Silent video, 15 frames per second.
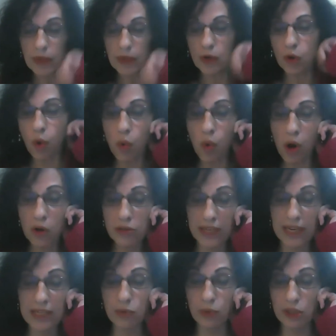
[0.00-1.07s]
who was,
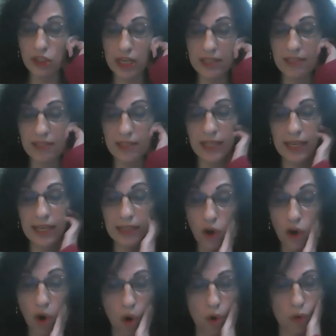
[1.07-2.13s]
as we shall see, at
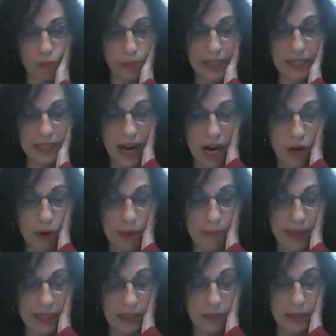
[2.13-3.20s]
home in Arab
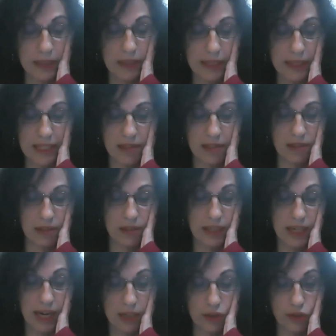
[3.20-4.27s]
and Middle Eastern
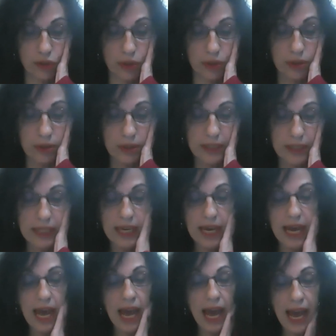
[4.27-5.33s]
culture,
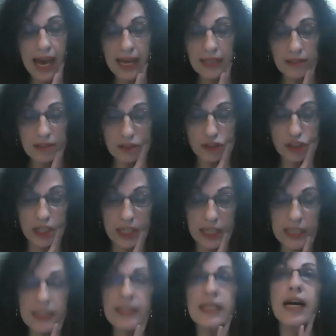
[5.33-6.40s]
and
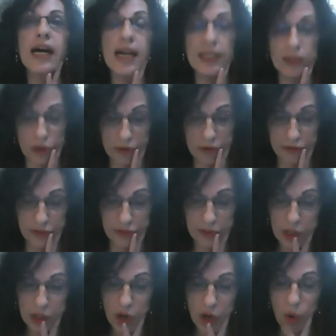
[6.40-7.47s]
Jacqueline Kahanov,
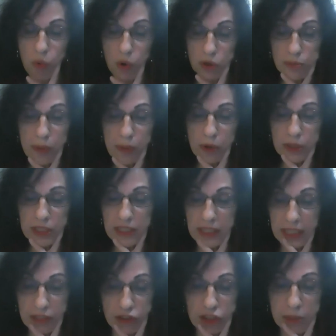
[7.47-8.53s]
who was born in
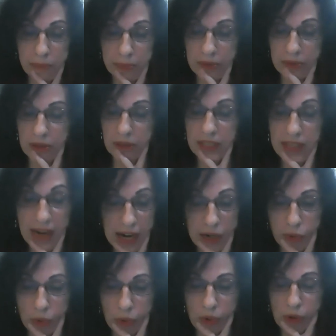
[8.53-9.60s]
Egypt,
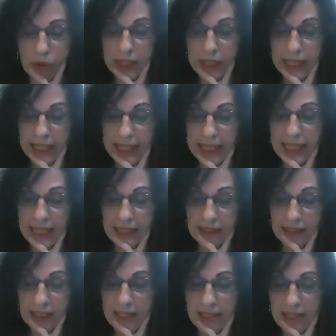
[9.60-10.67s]
Cairo, in
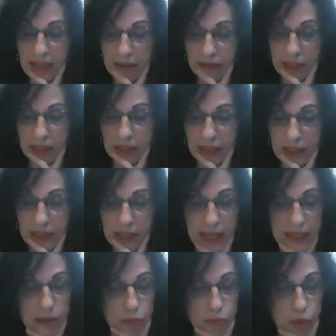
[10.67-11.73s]
1917
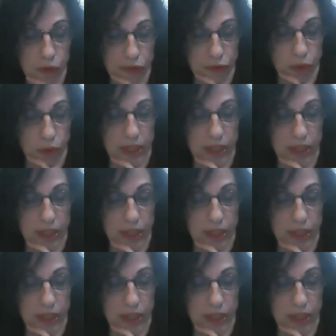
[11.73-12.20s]
and moved to